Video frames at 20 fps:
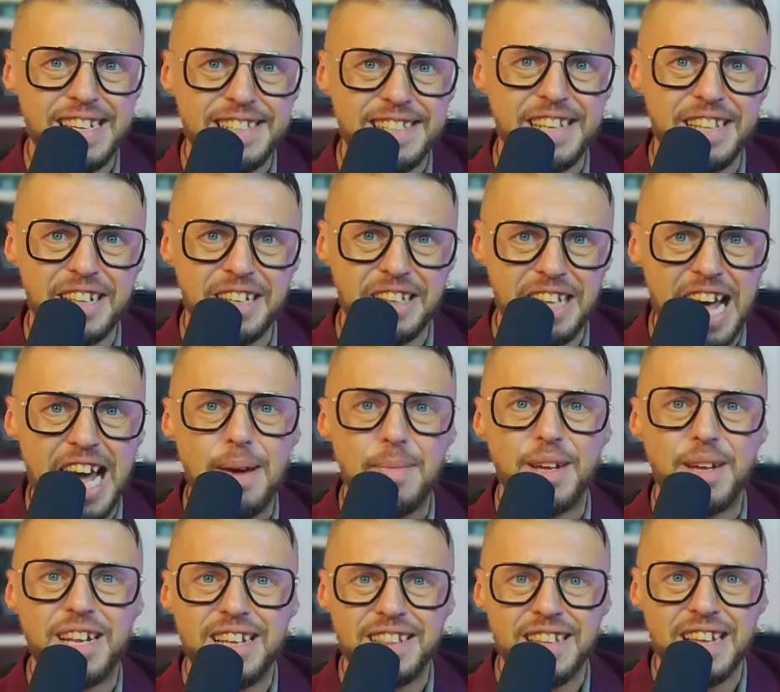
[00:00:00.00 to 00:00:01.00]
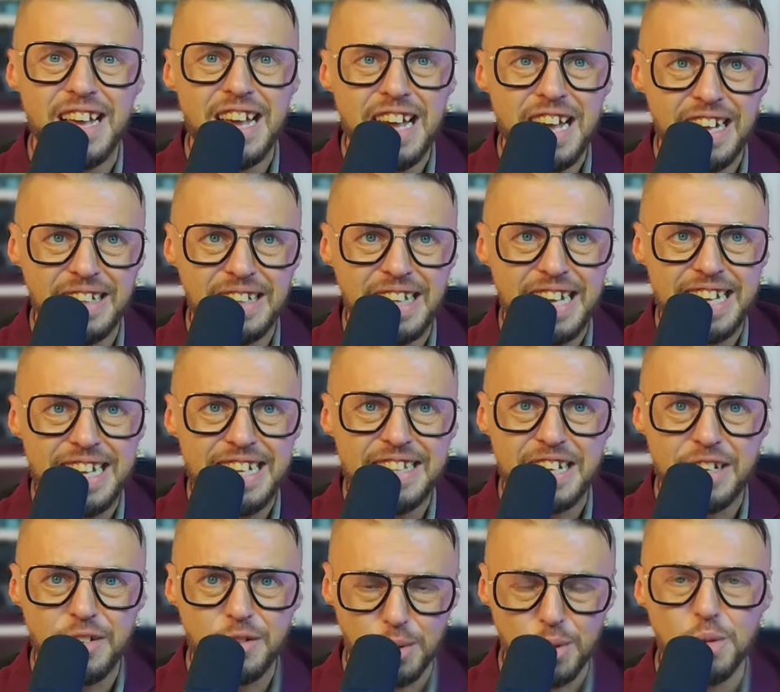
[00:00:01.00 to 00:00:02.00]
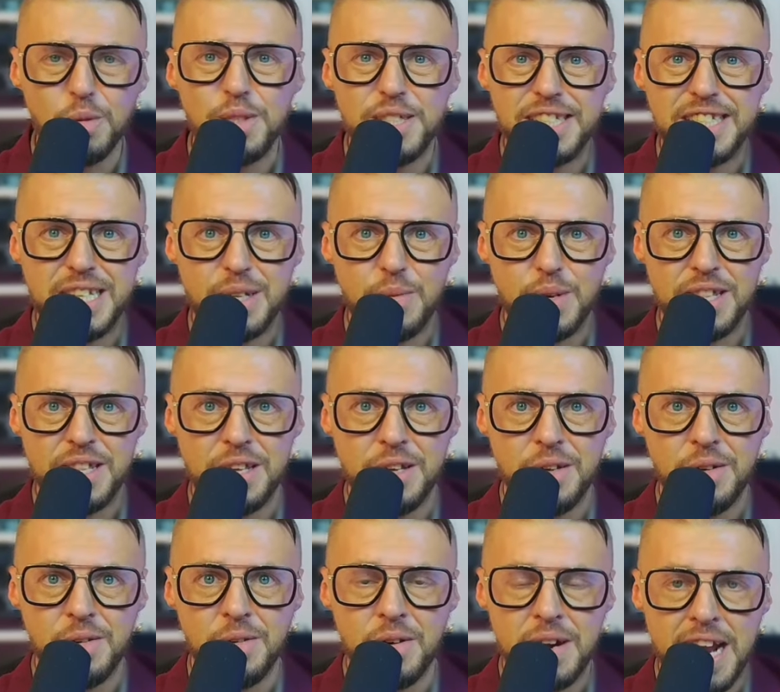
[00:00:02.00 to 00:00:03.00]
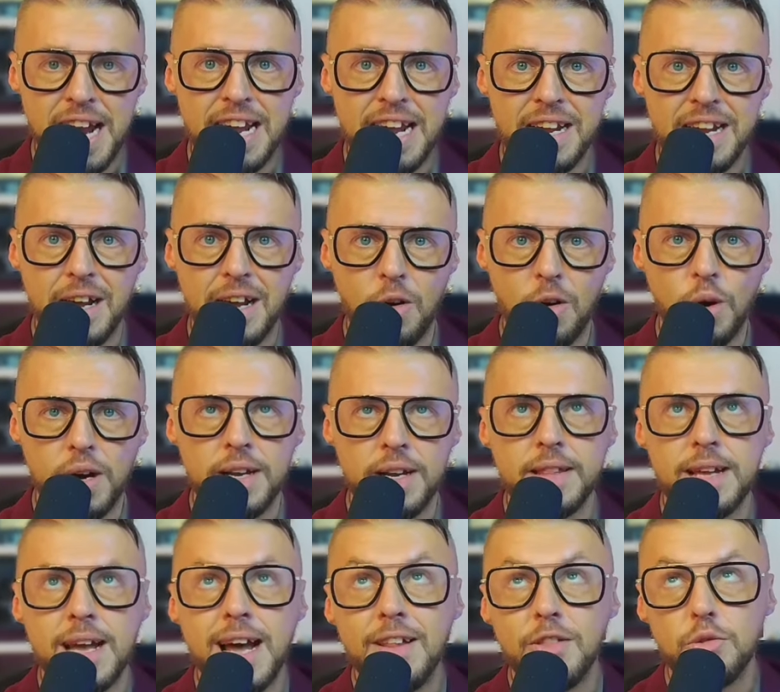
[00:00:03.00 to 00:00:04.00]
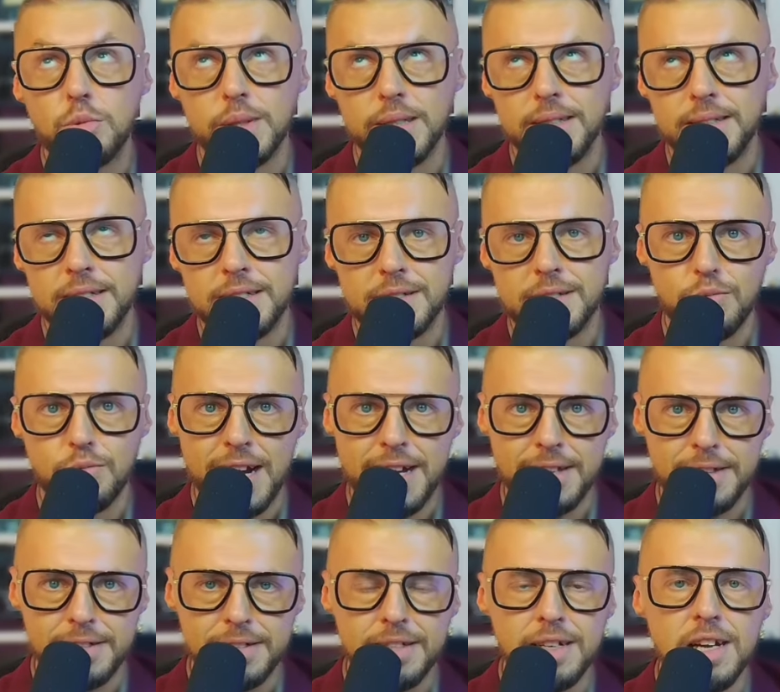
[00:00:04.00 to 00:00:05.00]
in alignment and in, in congruency with you, okay? Or in congruence rather.